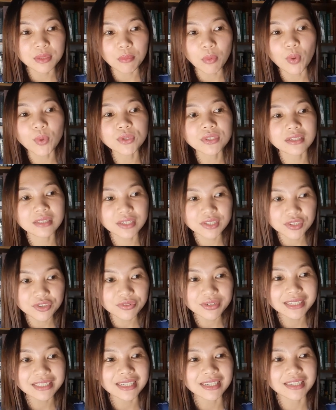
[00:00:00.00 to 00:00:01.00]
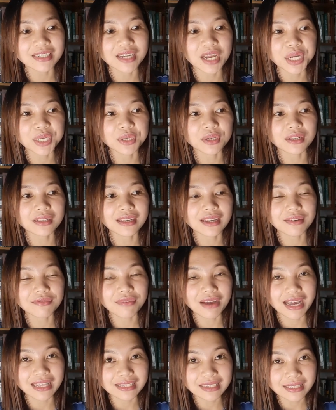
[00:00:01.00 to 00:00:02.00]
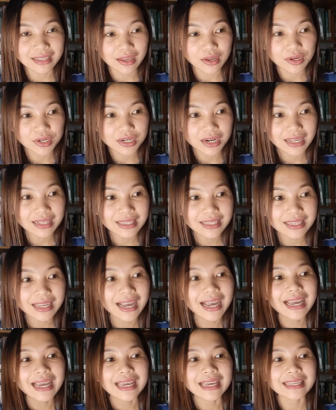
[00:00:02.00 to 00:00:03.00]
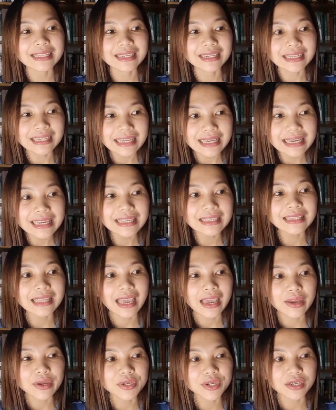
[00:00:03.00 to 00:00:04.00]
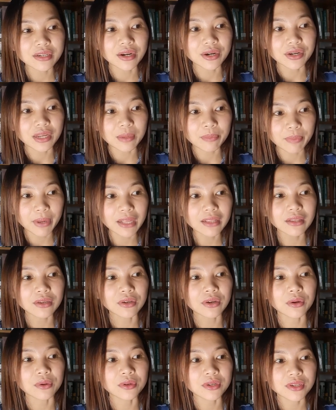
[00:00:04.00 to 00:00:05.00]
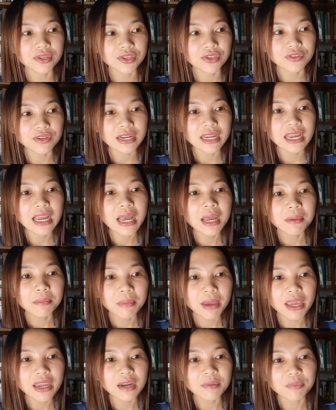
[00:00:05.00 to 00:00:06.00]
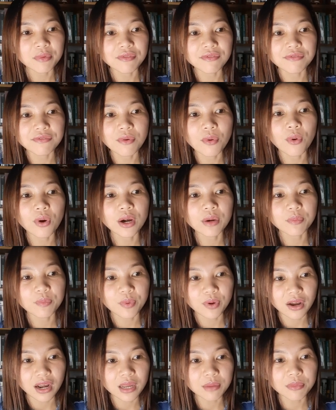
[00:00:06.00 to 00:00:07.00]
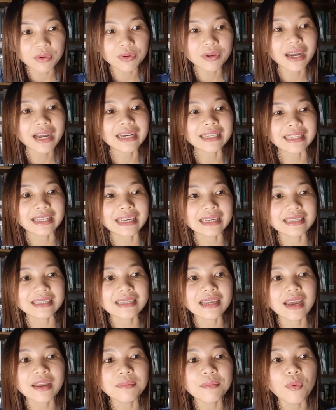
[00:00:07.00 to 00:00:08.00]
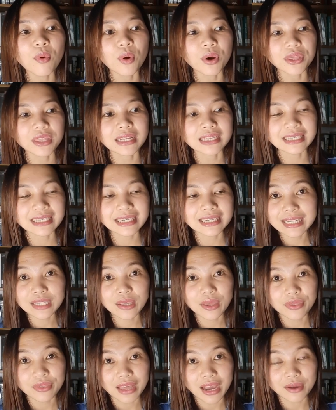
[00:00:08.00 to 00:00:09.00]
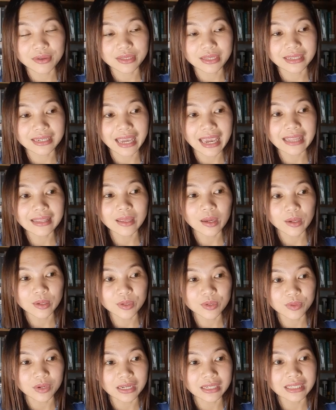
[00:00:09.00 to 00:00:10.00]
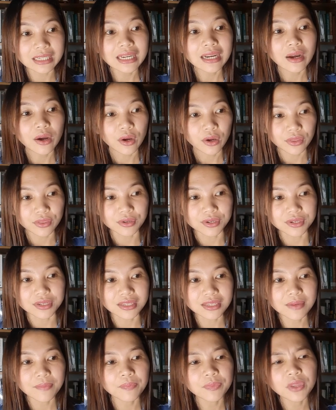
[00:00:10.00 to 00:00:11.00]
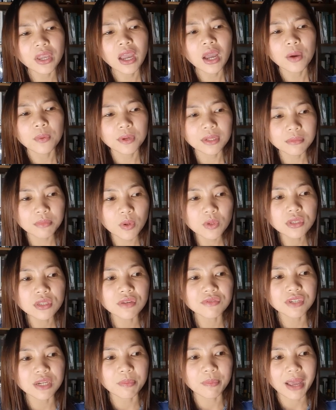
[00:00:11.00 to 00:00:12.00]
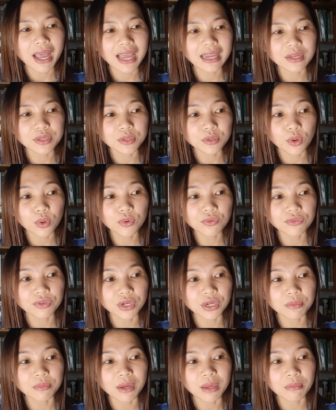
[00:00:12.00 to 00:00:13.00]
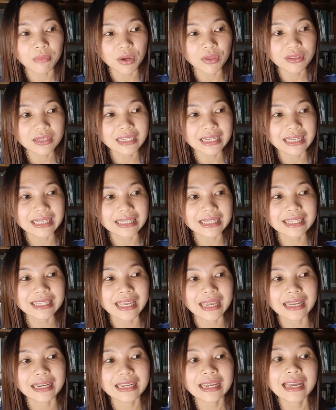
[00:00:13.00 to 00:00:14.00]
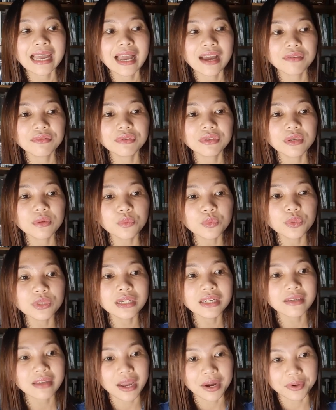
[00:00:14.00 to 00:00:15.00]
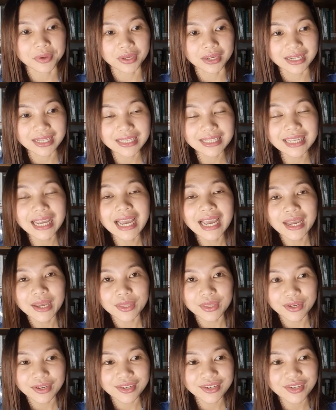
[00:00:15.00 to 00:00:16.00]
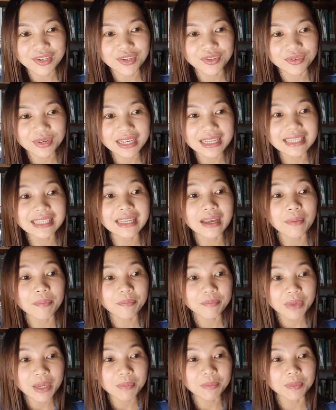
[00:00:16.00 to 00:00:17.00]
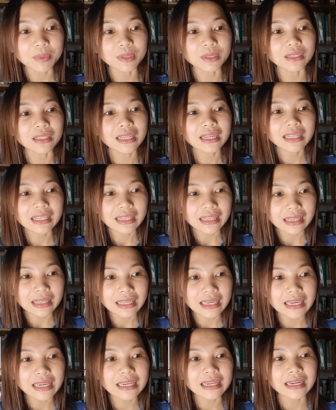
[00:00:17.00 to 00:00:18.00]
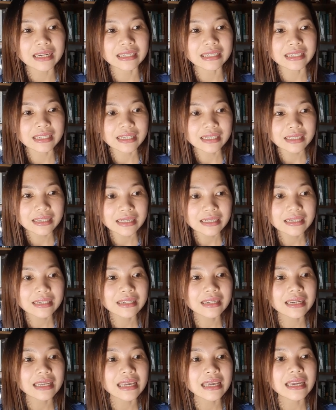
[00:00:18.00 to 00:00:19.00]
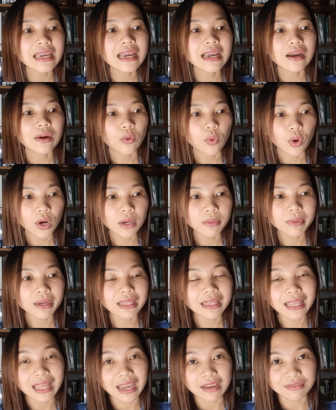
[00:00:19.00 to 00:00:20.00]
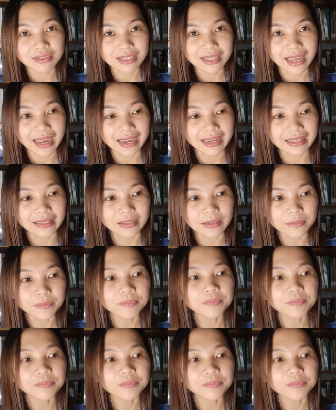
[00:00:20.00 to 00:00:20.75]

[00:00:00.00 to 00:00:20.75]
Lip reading: most literate and technically advanced nations, is an East Asian archipelago country made up of four primary islands and more than 6,800 others. While most of Japan is covered by mountains and heavily wooded areas, the country's people lead a distinctly urban lifestyle.